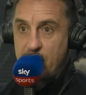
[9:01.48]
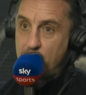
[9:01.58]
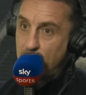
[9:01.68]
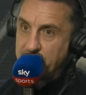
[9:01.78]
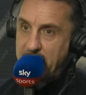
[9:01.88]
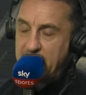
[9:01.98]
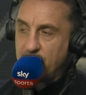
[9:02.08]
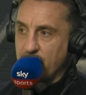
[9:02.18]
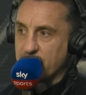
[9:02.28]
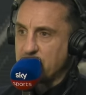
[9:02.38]
Liverpool are
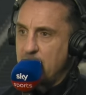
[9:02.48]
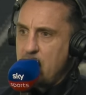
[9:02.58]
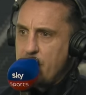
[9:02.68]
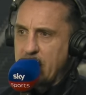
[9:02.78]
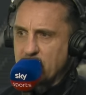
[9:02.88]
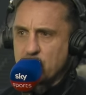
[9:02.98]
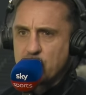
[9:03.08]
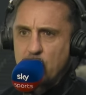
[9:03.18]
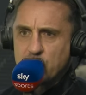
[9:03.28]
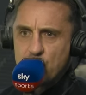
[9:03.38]
dangerous. But I just
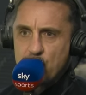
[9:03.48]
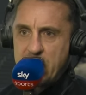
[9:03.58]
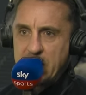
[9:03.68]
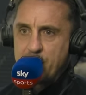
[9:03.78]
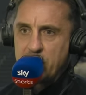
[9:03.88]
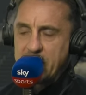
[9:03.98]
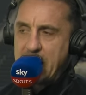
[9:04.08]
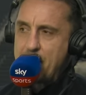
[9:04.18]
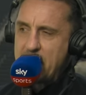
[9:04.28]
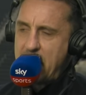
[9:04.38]
thought it was a really brilliant
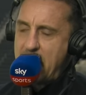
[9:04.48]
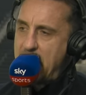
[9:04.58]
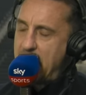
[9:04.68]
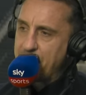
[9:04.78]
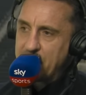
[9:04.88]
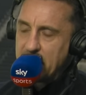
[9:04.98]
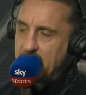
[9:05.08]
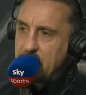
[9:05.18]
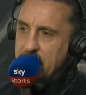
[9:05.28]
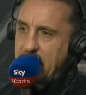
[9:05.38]
game, and I, I,
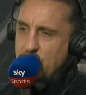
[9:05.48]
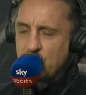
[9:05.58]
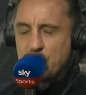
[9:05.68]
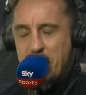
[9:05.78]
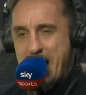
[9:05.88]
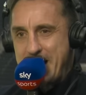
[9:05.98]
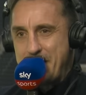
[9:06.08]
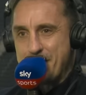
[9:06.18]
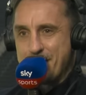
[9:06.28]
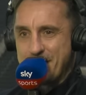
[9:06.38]
it was a
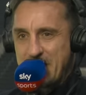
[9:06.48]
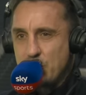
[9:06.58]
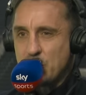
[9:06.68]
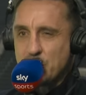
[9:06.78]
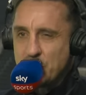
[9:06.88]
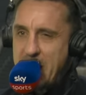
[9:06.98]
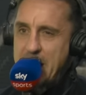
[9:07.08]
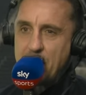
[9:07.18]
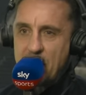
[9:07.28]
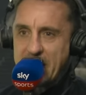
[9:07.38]
shame. It was a
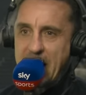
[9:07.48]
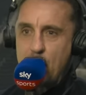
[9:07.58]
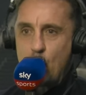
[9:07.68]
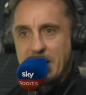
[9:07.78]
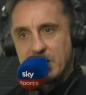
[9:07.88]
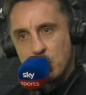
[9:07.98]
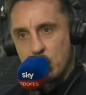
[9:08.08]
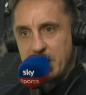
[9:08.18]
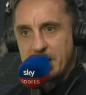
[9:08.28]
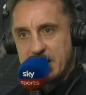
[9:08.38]
shame that the game went to
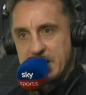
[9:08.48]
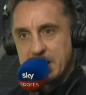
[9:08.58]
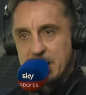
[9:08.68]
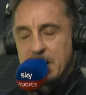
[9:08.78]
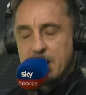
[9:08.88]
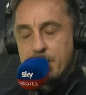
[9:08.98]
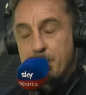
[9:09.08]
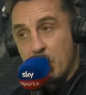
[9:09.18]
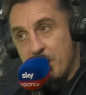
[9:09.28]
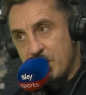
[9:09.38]
what it did.
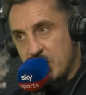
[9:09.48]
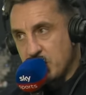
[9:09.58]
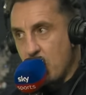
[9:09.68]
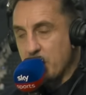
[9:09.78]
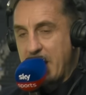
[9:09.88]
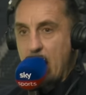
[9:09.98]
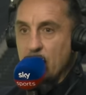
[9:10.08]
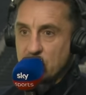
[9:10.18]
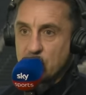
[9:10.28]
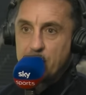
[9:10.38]
But there's no doubt
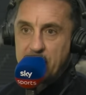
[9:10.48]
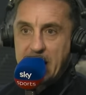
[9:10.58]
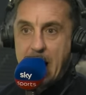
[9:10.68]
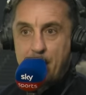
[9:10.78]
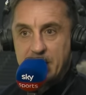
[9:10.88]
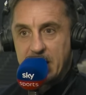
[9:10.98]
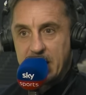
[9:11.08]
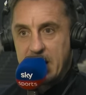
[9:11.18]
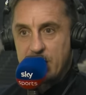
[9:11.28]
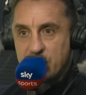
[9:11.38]
there's something happening
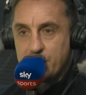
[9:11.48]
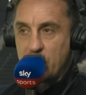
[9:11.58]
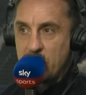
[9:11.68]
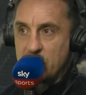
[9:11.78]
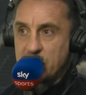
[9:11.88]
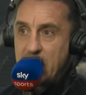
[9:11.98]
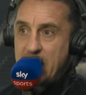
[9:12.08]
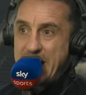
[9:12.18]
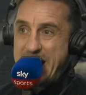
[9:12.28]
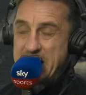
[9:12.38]
here for Spurs.
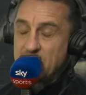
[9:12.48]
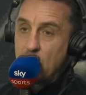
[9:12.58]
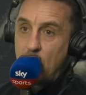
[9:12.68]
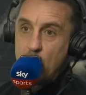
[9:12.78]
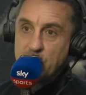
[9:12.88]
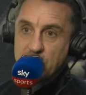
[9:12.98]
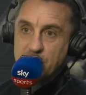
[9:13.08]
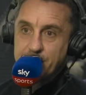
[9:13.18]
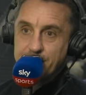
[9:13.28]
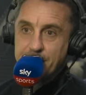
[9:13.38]
It isn't always
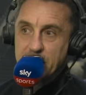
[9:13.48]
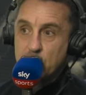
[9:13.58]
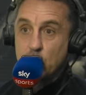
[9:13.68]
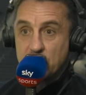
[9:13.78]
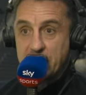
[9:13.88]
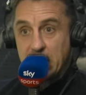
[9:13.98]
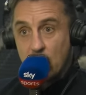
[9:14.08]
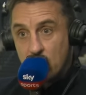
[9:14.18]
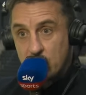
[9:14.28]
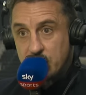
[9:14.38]
as good as it
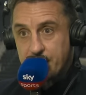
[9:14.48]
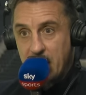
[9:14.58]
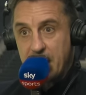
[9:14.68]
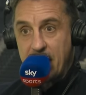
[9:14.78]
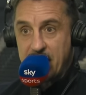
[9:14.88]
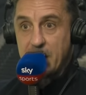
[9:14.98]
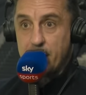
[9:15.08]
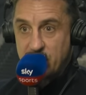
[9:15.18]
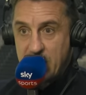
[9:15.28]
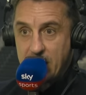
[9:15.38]
looks, and I think there'll
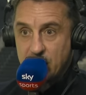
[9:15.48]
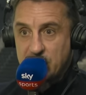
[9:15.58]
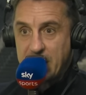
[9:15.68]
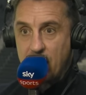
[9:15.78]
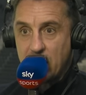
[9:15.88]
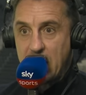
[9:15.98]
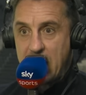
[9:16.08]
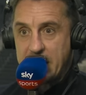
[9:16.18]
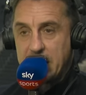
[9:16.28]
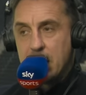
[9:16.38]
be challenges down the
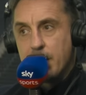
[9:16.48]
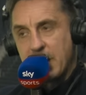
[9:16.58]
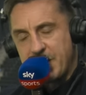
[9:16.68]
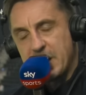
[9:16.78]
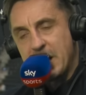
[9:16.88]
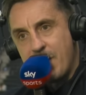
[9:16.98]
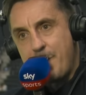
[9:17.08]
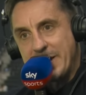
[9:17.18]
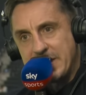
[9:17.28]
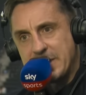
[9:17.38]
line, but I think they'll have a
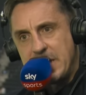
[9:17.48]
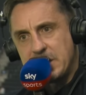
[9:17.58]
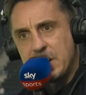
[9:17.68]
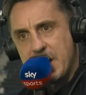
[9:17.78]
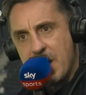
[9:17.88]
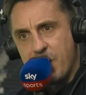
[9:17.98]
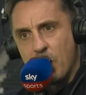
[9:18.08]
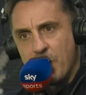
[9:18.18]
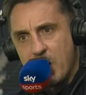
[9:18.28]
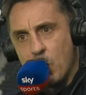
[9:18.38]
better season than I
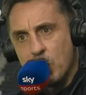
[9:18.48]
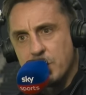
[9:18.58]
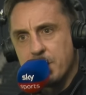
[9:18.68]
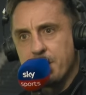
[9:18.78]
thought they would.